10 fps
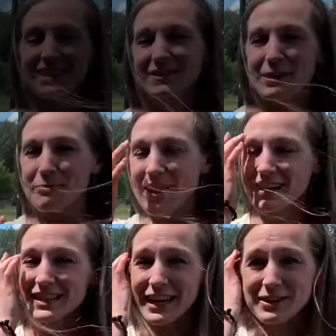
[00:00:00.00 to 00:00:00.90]
So I brought
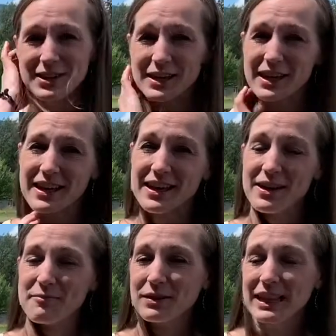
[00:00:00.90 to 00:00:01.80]
us out to
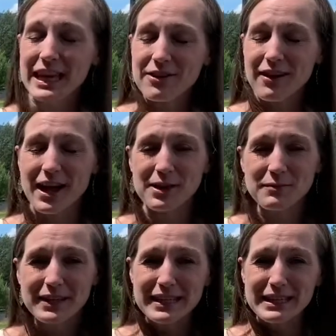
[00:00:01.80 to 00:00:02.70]
the playground
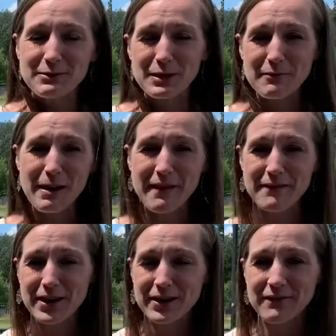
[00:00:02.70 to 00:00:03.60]
because it's one of my
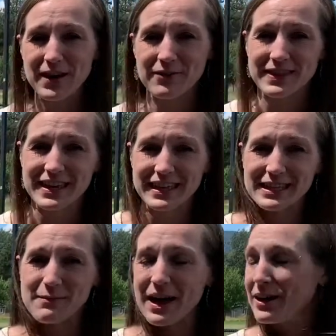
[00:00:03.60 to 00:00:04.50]
very favorite things
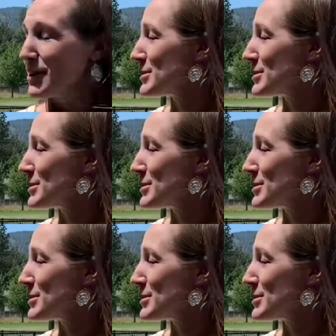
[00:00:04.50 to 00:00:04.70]
about our